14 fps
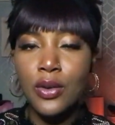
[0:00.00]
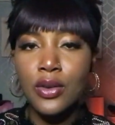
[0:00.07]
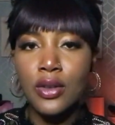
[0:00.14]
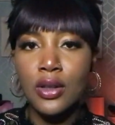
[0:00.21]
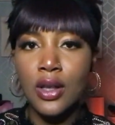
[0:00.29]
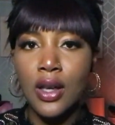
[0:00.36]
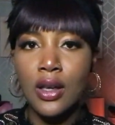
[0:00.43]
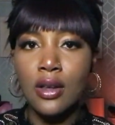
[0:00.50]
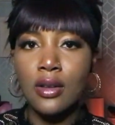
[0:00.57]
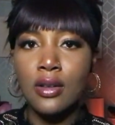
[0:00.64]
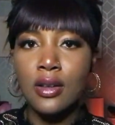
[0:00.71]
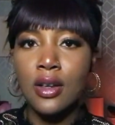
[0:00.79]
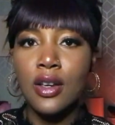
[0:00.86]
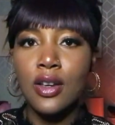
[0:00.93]
they're like,
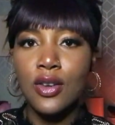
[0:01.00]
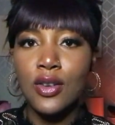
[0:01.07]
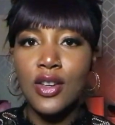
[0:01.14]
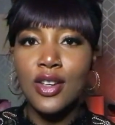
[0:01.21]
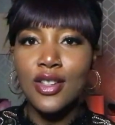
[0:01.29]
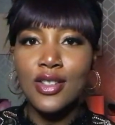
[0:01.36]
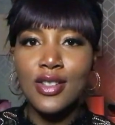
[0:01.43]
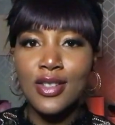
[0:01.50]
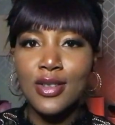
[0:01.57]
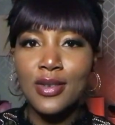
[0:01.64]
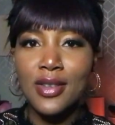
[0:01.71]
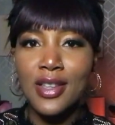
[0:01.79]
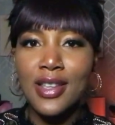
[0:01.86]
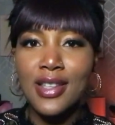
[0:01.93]
you need to just do
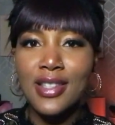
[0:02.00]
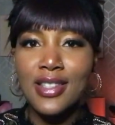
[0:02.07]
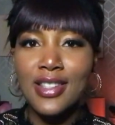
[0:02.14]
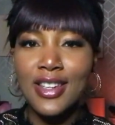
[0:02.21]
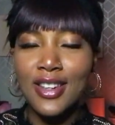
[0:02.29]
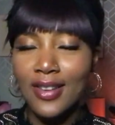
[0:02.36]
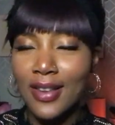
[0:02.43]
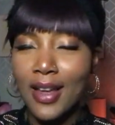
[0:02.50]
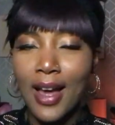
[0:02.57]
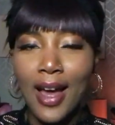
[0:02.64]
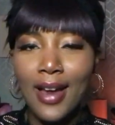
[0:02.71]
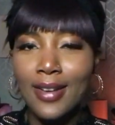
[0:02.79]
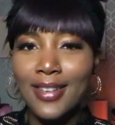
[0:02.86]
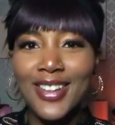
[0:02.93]
this, and you're like,
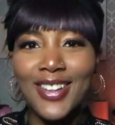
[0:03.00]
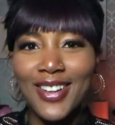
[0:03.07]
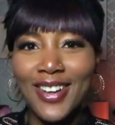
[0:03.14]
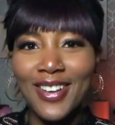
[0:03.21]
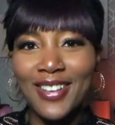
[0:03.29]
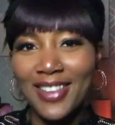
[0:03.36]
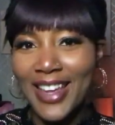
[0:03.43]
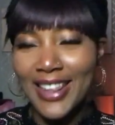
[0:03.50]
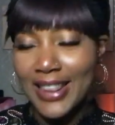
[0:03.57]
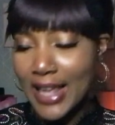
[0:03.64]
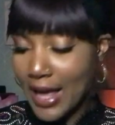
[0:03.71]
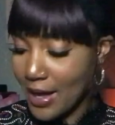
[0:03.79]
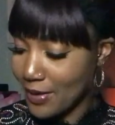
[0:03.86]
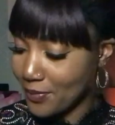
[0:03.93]
I don't, you know, like
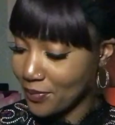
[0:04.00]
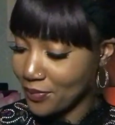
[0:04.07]
that.